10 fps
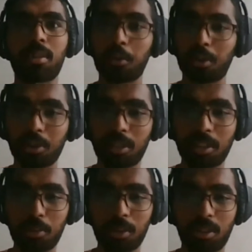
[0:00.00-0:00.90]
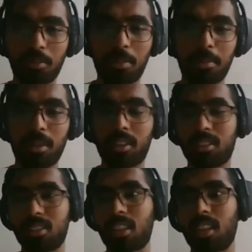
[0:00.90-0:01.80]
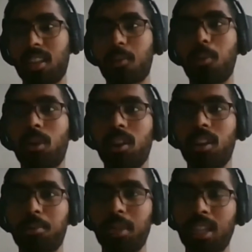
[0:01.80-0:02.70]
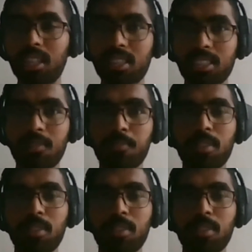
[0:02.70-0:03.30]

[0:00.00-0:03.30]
being thrown out there without people understanding what it means.